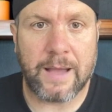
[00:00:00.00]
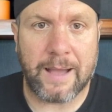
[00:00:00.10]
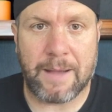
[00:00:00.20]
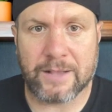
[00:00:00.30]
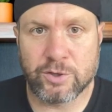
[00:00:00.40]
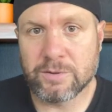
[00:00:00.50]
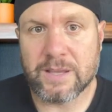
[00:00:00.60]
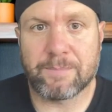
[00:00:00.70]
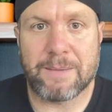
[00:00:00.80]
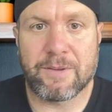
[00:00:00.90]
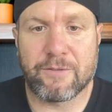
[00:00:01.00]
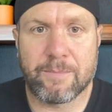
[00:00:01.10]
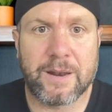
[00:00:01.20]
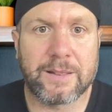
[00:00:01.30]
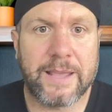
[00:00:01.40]
I do think maybe if it
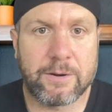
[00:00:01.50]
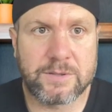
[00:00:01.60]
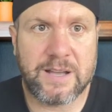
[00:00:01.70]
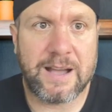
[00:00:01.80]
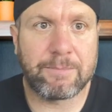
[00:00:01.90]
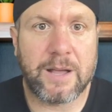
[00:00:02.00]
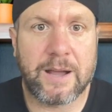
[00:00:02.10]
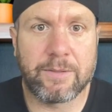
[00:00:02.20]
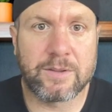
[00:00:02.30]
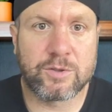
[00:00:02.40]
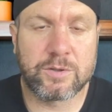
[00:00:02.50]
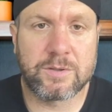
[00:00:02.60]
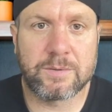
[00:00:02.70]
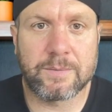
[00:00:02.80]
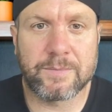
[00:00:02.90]
had been a later timeline,
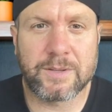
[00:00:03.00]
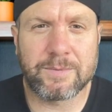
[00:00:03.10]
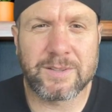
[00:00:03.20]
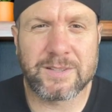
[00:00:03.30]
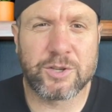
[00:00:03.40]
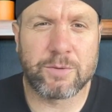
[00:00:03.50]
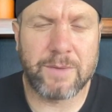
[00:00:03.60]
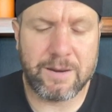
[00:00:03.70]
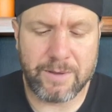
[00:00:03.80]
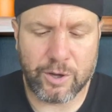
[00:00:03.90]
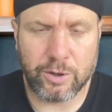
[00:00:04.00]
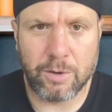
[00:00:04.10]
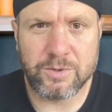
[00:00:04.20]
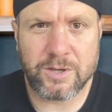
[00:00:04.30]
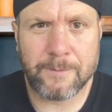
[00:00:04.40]
the decision might have been
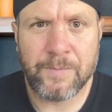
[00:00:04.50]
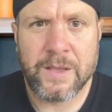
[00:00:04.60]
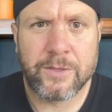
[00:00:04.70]
closer.